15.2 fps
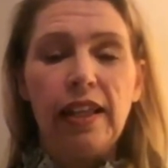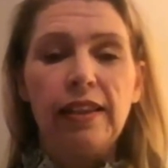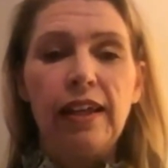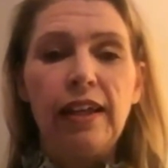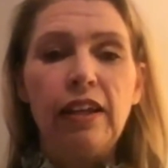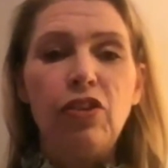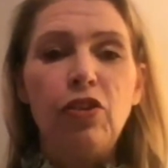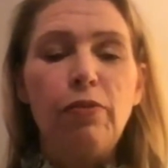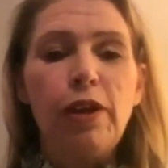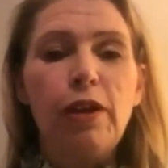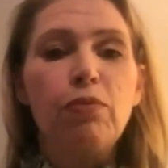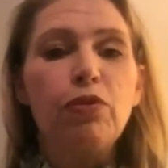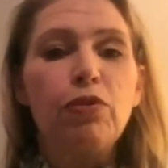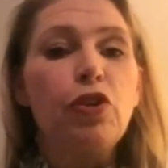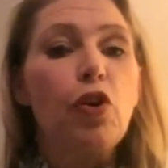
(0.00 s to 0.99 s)
Let other
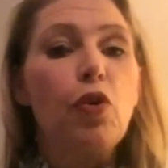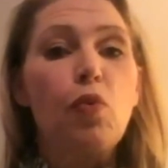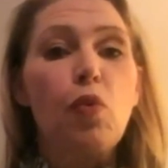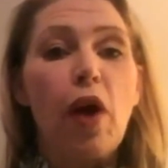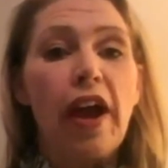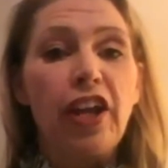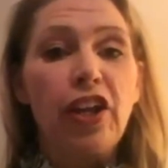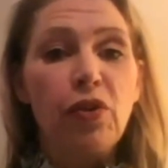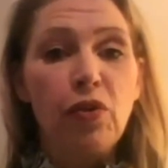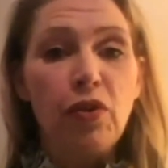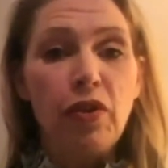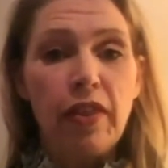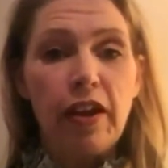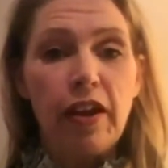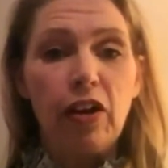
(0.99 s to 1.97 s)
people know why
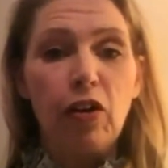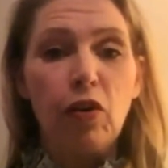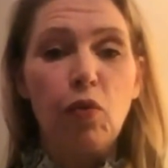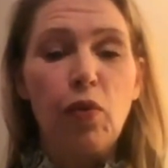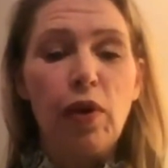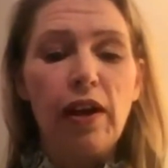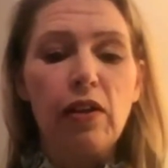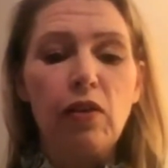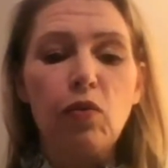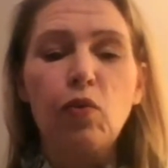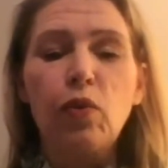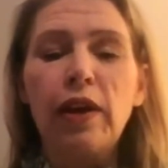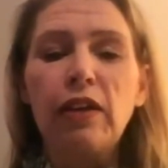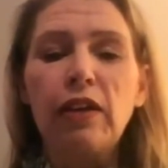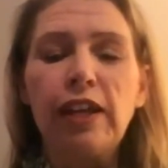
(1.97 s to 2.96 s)
you're there.
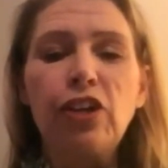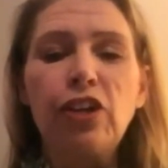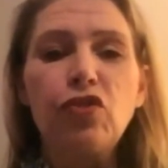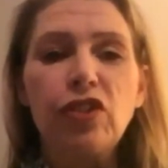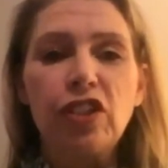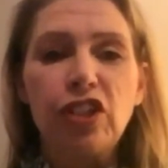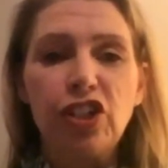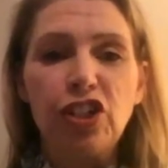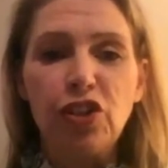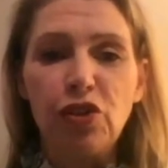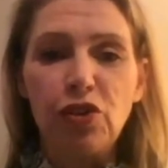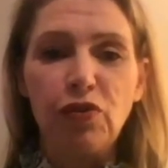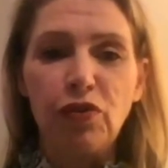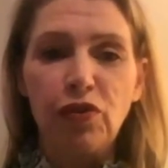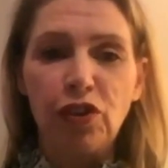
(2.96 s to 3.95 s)
What interested
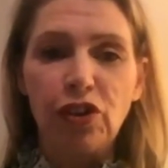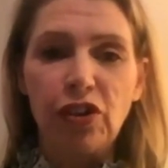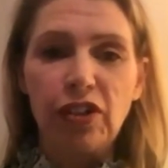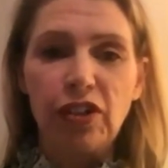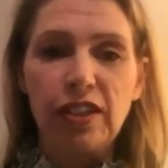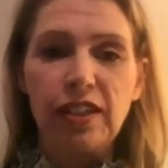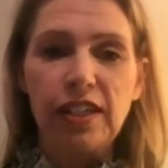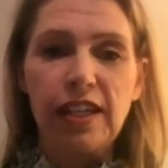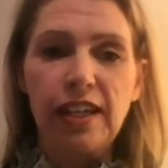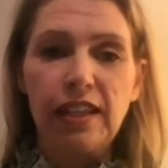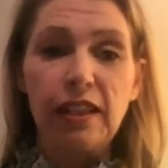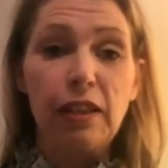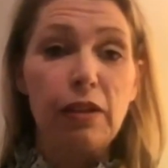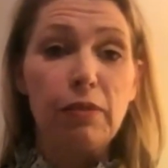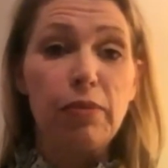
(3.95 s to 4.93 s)
you first
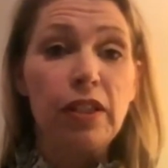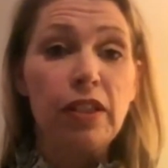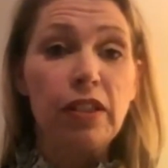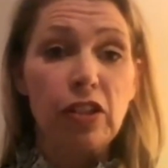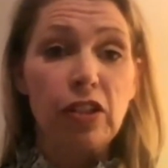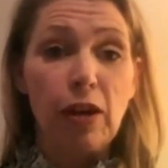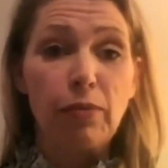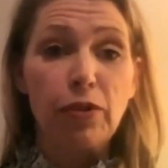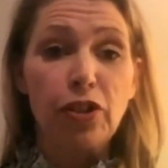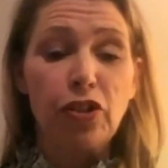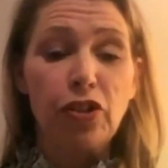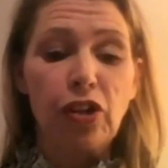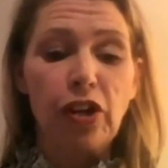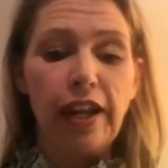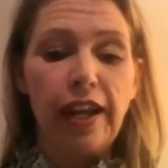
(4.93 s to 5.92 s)
in the business
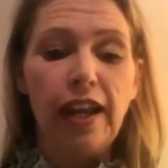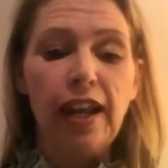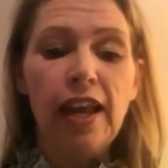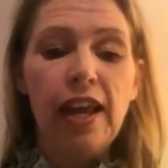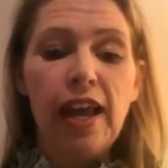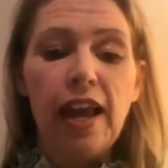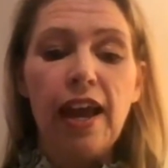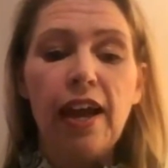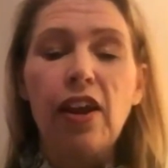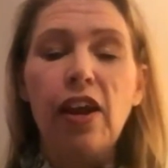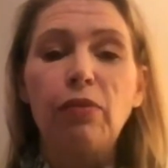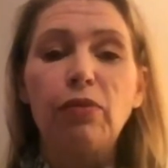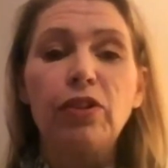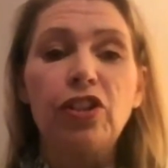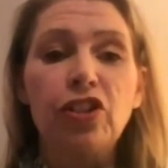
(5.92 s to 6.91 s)
opportunity? And
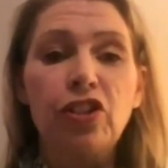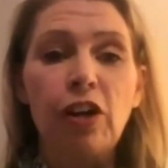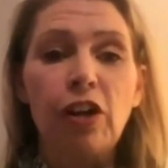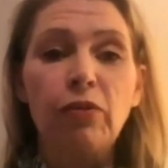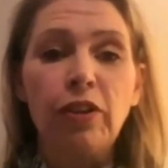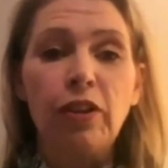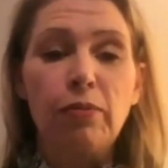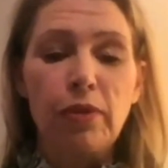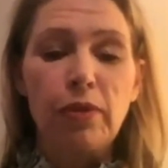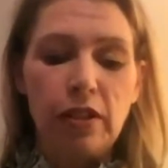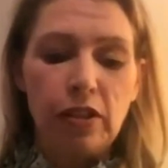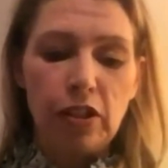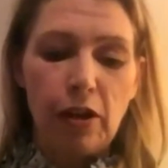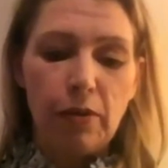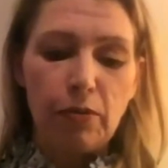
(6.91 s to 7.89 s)
I would start with the
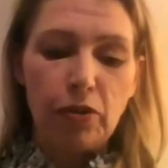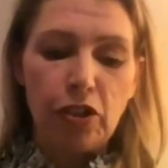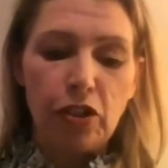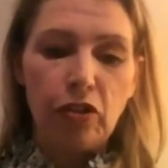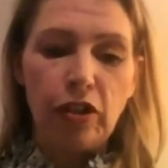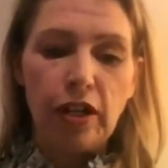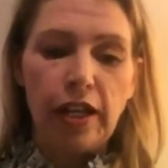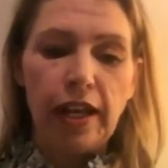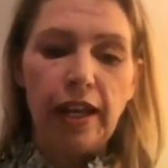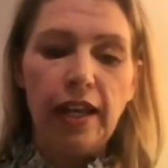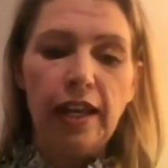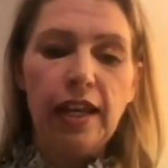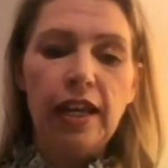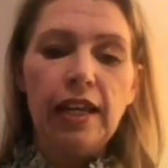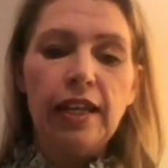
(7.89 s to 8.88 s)
business opportunity.
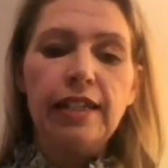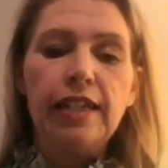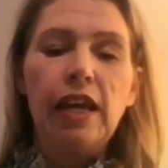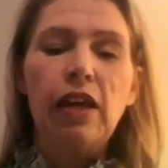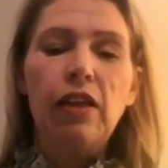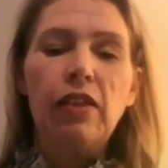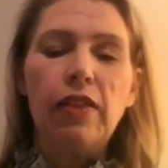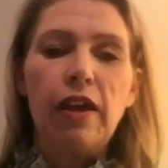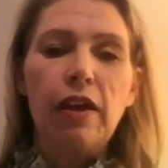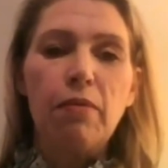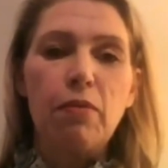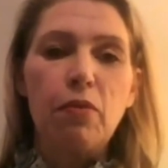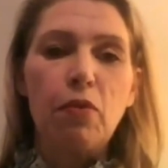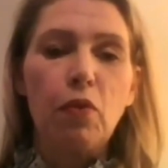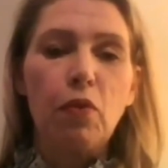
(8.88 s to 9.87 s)
Tell
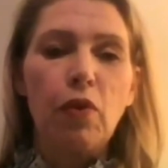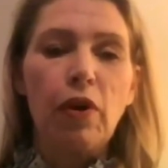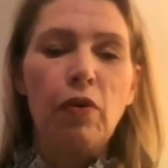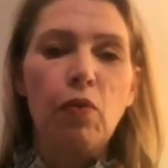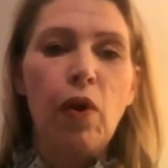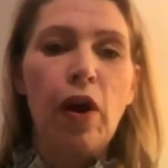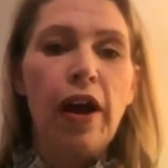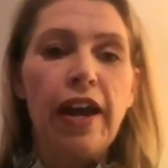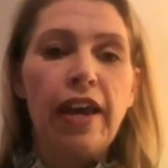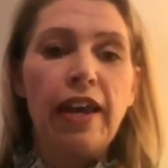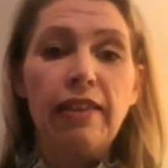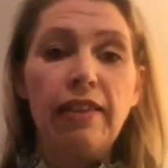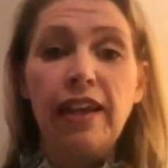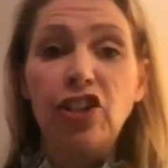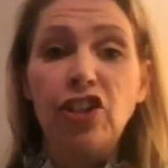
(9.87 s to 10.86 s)
them
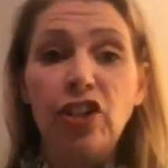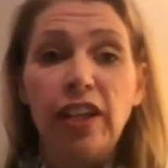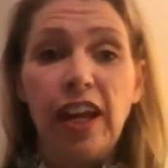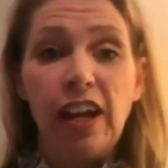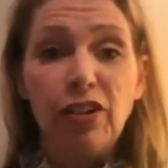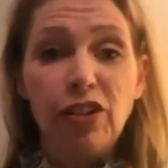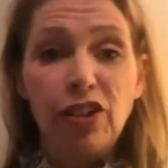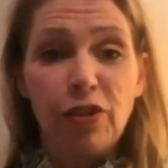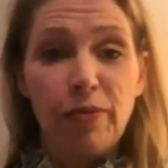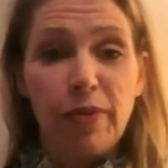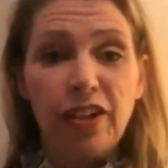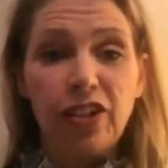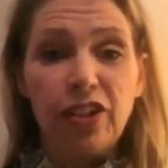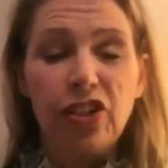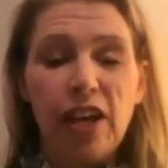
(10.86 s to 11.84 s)
why they should care so
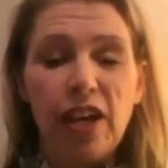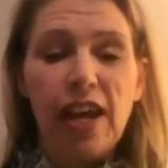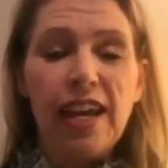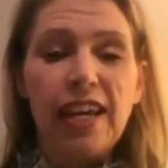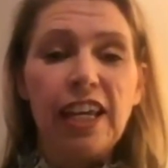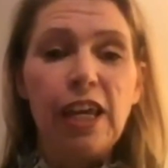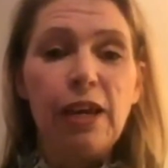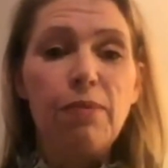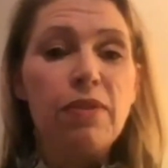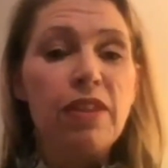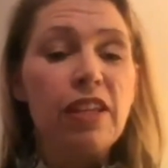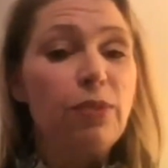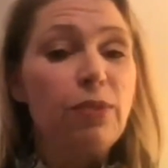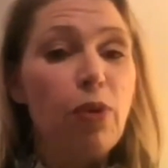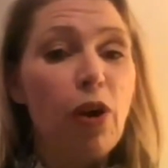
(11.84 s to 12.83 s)
much. Keep
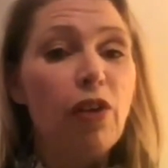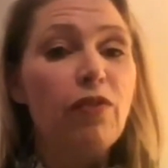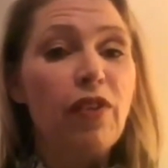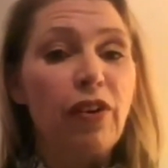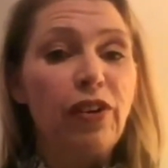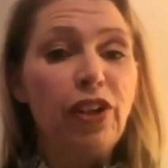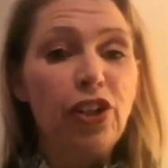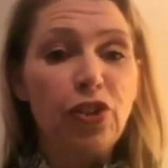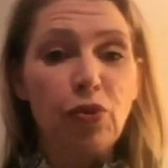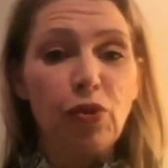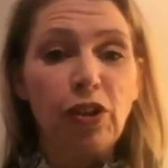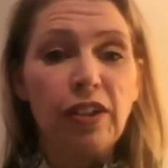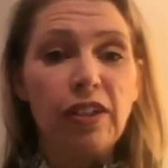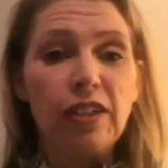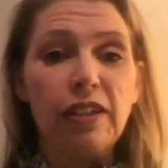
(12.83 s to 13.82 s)
this part very
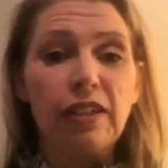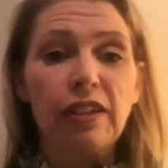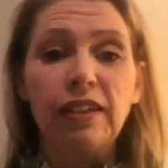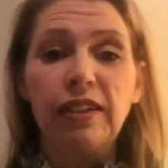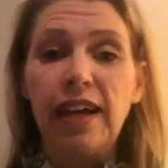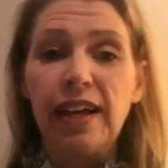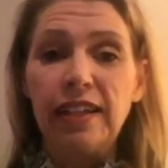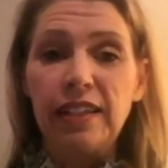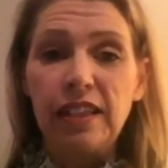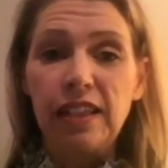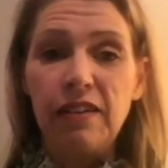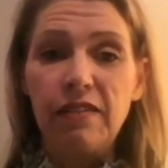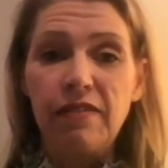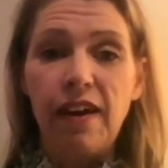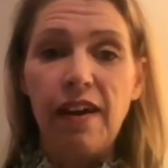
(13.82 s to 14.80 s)
short, less
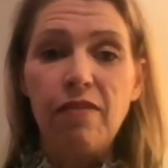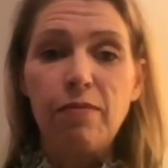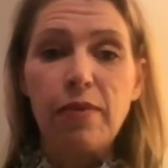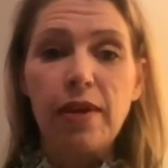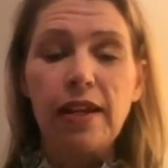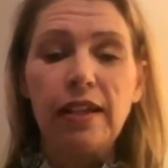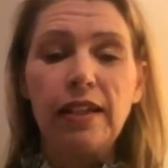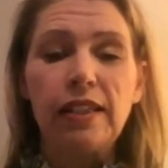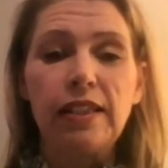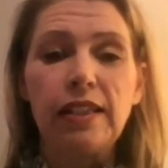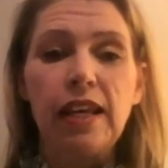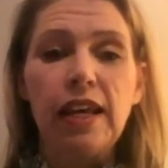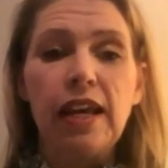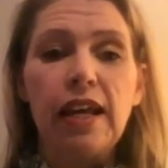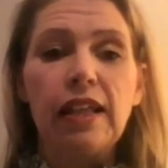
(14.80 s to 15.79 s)
than 5 minutes.
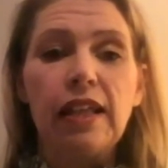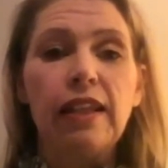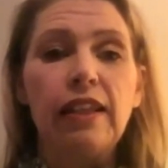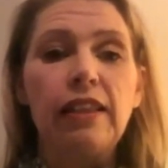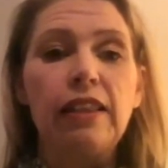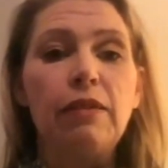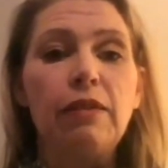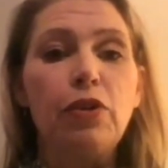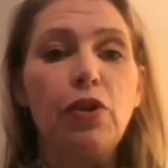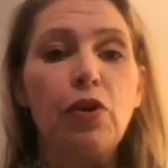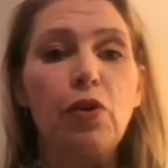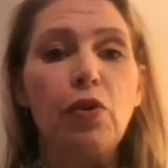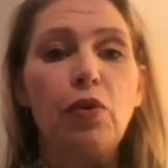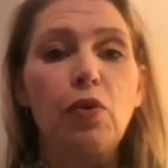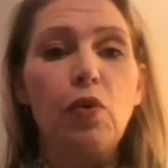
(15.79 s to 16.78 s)
Let them
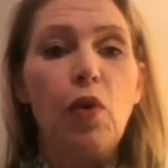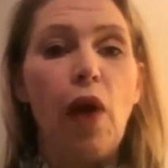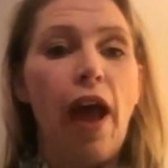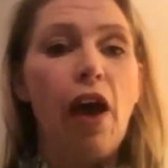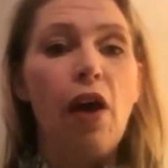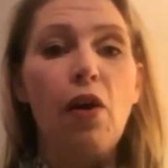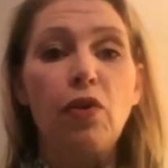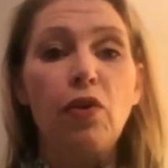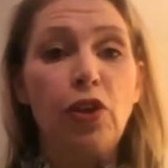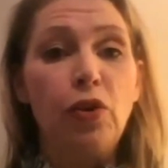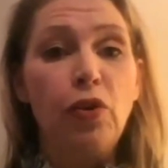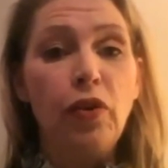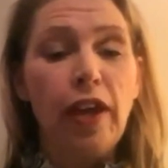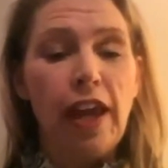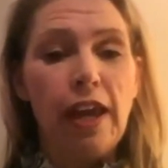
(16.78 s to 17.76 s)
know how
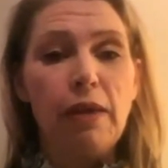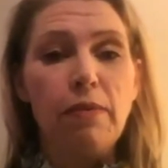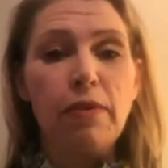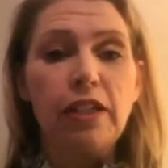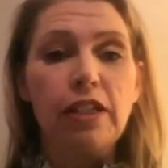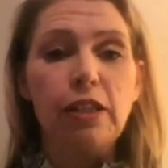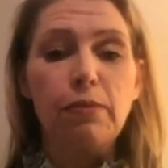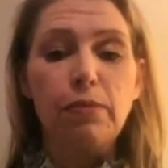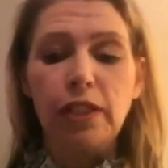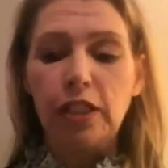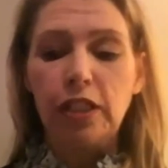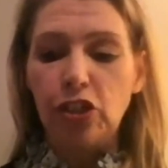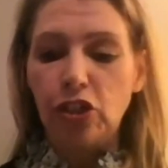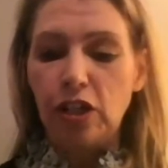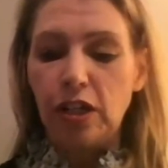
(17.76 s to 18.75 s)
you came into the
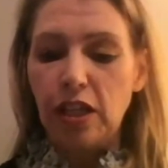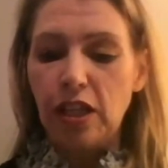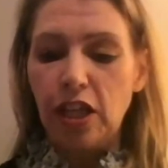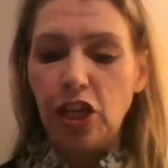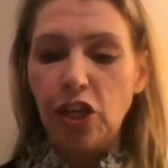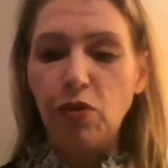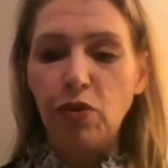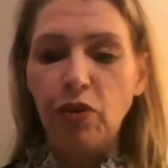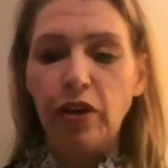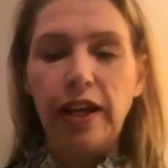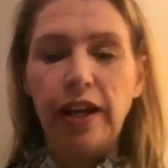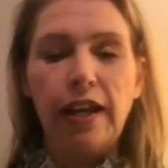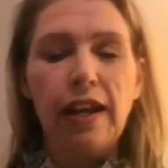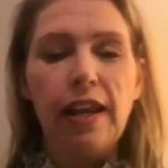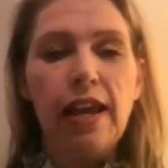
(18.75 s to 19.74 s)
position that you are
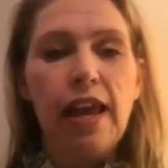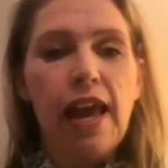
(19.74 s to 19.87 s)
in.